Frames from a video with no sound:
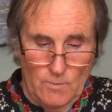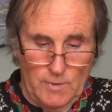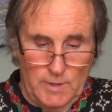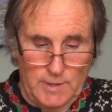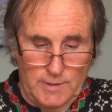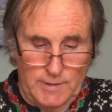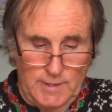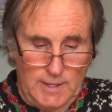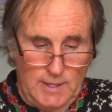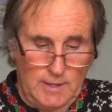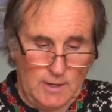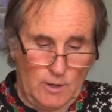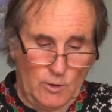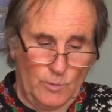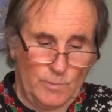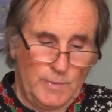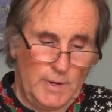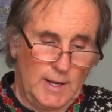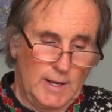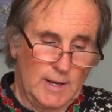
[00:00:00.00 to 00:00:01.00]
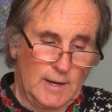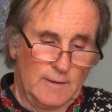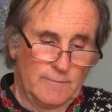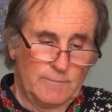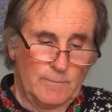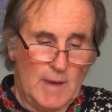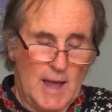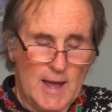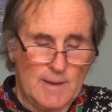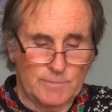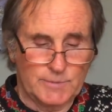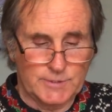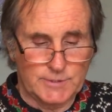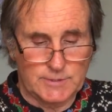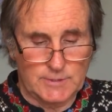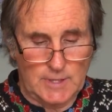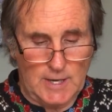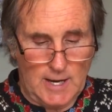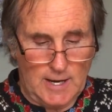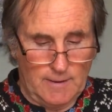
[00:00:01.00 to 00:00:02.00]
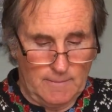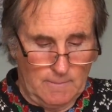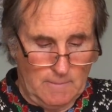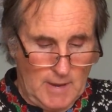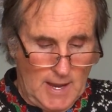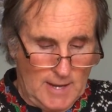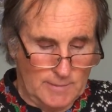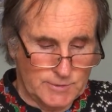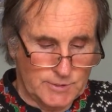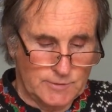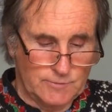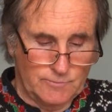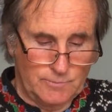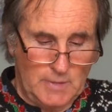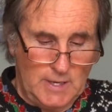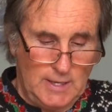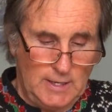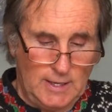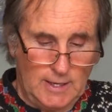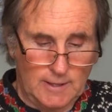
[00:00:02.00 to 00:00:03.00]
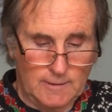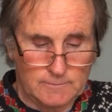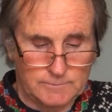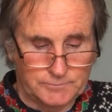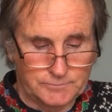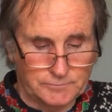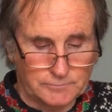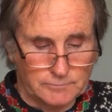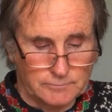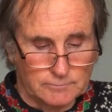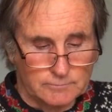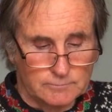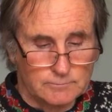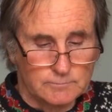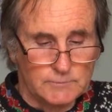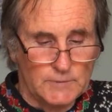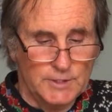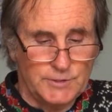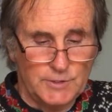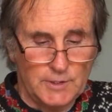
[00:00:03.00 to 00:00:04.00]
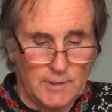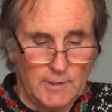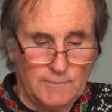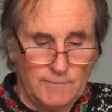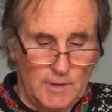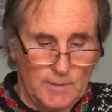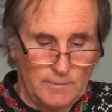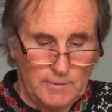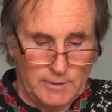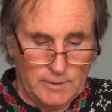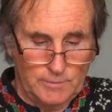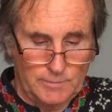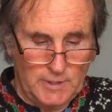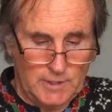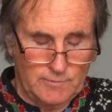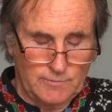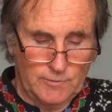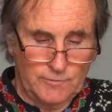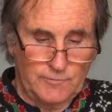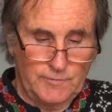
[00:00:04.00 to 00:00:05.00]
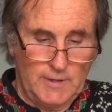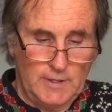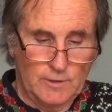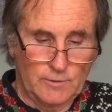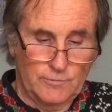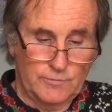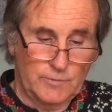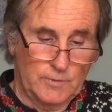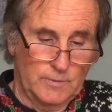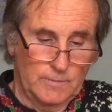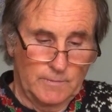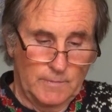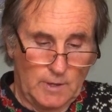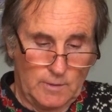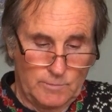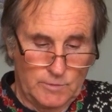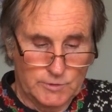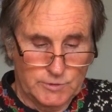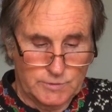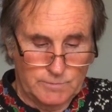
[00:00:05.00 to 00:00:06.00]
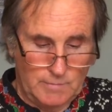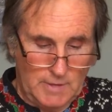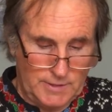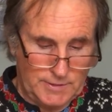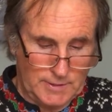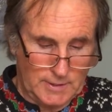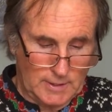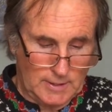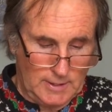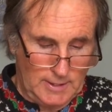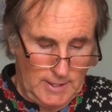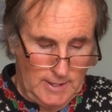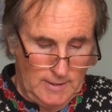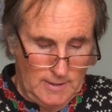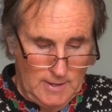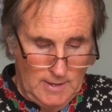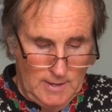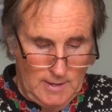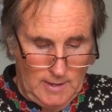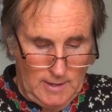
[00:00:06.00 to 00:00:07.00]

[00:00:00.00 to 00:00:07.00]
one of the opening of maps of meaning to give you a little bit of a feel for, almost mythically,